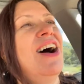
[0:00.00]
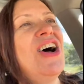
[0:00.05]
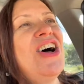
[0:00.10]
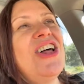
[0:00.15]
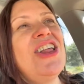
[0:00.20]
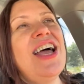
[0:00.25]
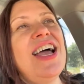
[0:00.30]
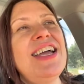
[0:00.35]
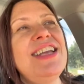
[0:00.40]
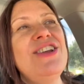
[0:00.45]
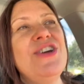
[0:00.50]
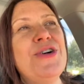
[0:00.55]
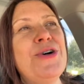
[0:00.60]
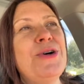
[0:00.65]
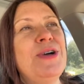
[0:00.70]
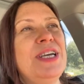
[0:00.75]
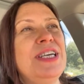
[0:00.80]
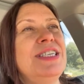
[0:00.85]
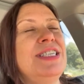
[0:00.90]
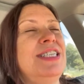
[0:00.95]
All I
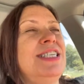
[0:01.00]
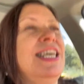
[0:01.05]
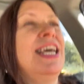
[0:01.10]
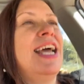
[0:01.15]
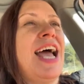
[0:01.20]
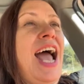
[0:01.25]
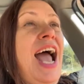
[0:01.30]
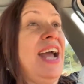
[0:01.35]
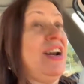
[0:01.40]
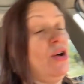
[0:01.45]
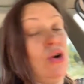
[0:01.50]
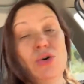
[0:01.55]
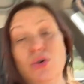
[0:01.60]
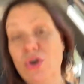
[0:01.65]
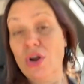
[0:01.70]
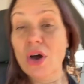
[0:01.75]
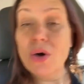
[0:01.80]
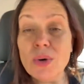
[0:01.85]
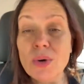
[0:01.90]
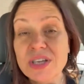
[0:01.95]
know is I don't
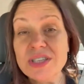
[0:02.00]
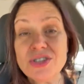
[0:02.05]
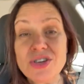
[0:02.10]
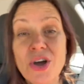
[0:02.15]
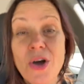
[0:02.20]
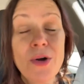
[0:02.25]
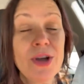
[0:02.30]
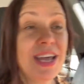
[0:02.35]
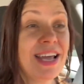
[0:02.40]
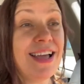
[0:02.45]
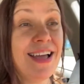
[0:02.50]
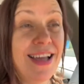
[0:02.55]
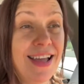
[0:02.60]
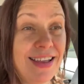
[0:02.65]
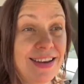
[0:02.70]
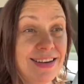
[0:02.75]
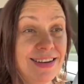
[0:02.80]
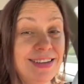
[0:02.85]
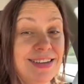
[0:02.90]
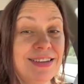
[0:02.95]
know what's going
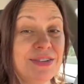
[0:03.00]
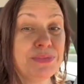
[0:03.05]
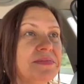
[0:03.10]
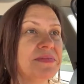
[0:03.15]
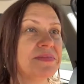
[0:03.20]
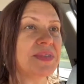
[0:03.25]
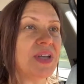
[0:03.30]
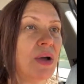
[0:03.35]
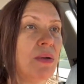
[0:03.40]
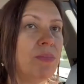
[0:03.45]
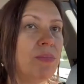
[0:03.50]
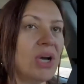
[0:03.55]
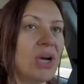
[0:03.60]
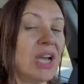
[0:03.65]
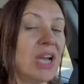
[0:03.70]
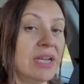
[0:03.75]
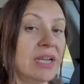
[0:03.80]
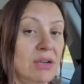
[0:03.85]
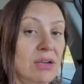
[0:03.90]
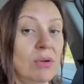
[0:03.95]
on, but
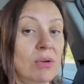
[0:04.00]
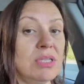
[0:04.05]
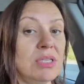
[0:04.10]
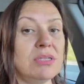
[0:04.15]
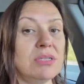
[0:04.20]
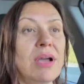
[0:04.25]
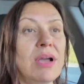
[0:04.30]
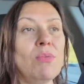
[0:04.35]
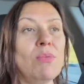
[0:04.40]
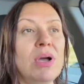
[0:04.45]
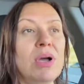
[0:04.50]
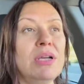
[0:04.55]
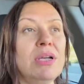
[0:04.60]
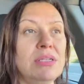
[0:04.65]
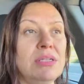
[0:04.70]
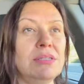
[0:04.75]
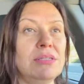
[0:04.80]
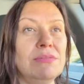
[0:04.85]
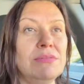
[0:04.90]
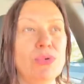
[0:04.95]
I know it's not
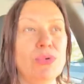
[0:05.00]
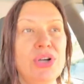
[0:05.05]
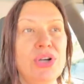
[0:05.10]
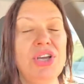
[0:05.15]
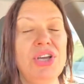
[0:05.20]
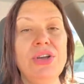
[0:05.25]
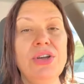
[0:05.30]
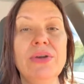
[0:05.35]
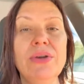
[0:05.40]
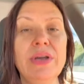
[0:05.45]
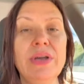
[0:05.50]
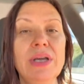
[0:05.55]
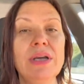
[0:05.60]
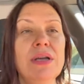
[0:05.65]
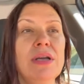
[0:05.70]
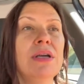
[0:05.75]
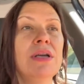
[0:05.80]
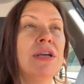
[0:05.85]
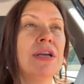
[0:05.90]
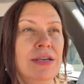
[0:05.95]
what we're
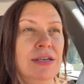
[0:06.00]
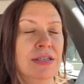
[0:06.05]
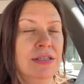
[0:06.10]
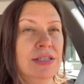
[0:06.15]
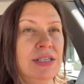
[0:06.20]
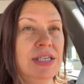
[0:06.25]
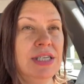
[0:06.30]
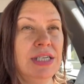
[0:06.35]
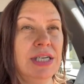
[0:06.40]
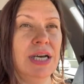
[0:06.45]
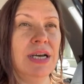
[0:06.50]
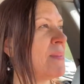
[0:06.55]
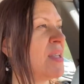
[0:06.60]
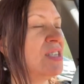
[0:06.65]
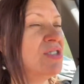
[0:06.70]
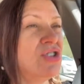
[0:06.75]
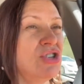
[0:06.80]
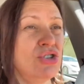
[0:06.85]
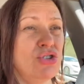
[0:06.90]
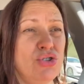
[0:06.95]
hearing in the
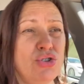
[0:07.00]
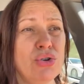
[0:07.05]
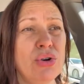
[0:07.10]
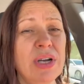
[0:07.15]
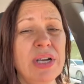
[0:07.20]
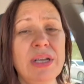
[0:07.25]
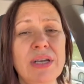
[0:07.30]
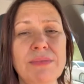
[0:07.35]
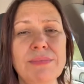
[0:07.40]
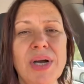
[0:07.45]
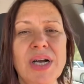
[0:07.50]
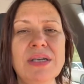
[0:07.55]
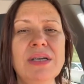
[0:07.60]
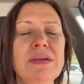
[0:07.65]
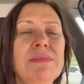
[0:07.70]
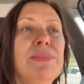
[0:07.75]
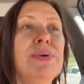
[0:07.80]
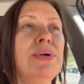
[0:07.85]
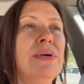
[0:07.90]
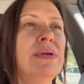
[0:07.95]
disjointed
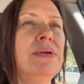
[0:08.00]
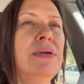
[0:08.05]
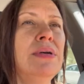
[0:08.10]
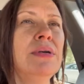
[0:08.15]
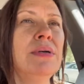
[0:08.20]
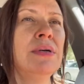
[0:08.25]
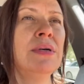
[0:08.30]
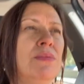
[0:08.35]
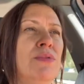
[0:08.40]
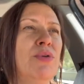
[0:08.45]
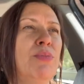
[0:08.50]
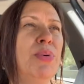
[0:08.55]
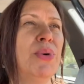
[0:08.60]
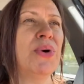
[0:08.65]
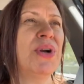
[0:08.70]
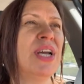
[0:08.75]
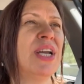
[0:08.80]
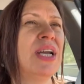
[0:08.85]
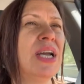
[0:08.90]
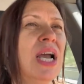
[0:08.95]
Mockingbird
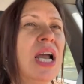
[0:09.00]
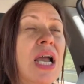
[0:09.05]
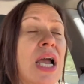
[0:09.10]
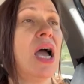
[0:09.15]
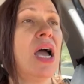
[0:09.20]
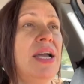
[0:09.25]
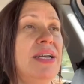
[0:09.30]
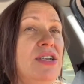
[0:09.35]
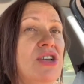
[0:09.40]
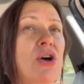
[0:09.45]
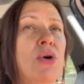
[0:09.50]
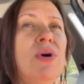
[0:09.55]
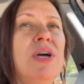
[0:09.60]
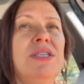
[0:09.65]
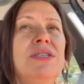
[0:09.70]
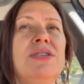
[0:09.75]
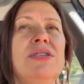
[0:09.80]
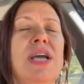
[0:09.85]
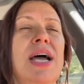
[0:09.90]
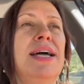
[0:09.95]
reporting. I know
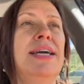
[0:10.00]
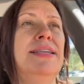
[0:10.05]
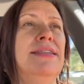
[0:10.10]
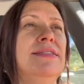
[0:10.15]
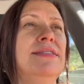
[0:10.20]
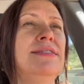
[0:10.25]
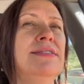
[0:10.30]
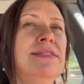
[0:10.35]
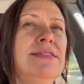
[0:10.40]
it's not.